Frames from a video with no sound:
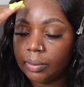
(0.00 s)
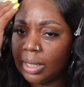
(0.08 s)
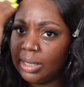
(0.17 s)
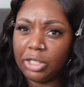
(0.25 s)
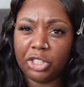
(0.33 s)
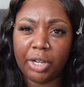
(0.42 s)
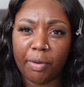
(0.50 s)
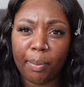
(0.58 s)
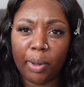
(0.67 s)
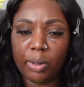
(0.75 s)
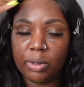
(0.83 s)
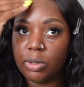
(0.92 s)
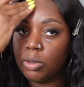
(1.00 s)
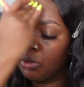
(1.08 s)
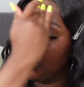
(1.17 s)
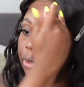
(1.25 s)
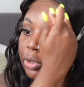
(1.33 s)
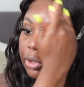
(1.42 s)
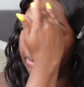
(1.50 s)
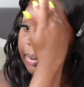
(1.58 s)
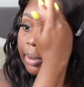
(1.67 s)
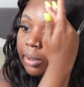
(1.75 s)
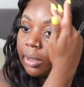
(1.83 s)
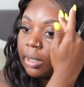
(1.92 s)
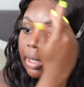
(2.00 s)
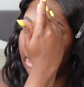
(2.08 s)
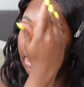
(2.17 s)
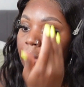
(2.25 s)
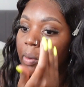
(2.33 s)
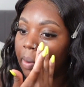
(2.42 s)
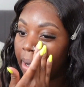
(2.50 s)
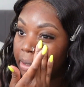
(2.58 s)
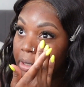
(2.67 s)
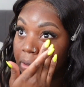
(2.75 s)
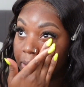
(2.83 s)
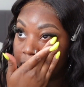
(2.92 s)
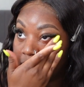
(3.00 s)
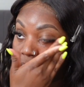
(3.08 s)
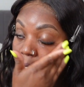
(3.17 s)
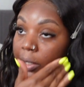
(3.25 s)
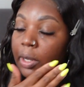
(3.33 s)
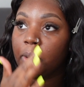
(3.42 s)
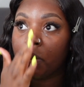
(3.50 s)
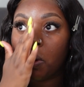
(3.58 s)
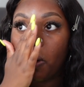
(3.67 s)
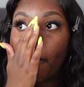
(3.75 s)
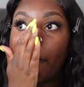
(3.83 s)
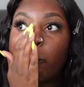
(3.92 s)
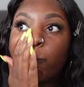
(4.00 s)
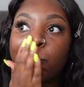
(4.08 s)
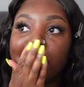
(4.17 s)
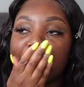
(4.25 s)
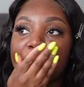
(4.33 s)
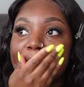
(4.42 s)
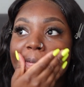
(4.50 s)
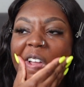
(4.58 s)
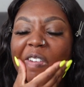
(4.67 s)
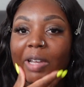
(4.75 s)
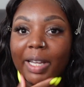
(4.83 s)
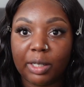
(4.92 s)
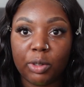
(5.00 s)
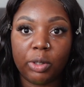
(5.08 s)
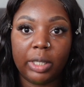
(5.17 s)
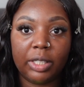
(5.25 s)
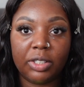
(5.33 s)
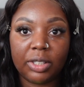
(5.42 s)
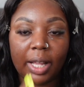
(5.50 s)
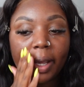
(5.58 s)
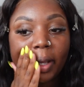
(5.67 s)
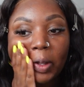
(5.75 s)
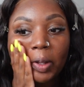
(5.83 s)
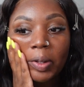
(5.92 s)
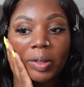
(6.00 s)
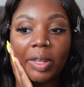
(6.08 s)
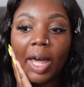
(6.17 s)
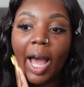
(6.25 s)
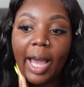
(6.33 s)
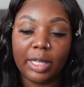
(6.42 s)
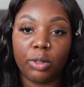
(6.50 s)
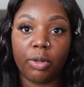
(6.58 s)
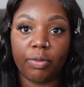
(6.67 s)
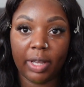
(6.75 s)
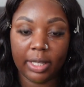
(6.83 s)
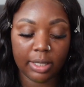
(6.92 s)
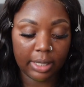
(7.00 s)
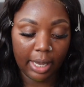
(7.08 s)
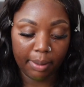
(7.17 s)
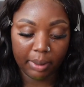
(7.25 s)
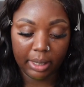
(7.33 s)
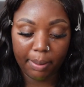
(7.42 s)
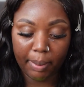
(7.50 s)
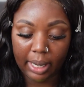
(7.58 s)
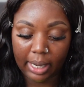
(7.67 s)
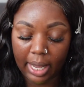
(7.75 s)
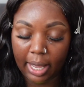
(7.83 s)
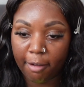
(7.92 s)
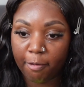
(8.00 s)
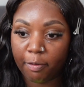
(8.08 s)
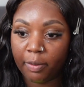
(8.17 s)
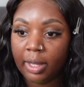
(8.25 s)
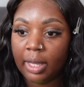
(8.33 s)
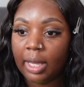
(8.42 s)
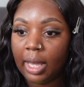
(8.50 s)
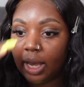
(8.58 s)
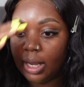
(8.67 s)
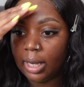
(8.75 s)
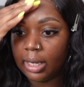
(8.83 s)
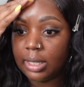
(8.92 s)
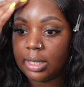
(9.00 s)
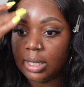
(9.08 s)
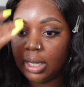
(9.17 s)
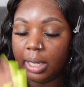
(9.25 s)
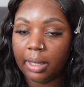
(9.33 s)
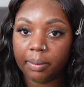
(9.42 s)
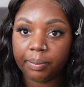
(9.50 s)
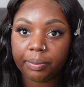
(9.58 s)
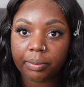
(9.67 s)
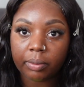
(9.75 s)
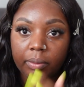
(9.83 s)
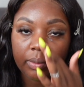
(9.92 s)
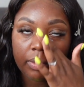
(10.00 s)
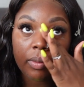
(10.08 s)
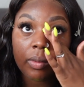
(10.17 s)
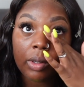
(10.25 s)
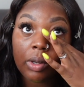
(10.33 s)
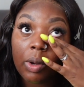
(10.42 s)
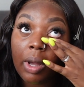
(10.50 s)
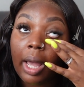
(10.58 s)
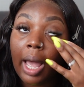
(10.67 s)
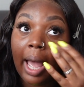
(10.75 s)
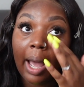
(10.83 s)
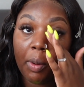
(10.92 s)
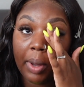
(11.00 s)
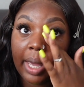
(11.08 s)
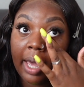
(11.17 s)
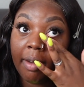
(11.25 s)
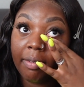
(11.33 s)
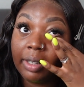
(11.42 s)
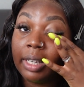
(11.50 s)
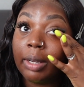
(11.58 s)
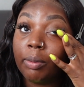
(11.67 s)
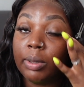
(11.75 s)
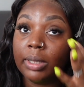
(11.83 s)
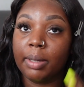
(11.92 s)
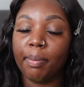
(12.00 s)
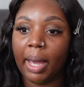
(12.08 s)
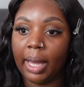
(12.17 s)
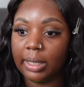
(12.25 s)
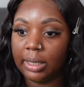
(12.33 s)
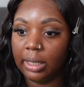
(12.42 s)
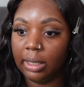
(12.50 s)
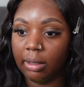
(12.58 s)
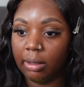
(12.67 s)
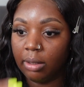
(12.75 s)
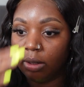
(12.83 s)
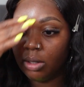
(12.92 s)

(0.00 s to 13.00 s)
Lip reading: I did share a post on YouTube where I just was like, you know what, I've acknowledged like the idol of entertainment in my life, and I can see how it heavily was impacting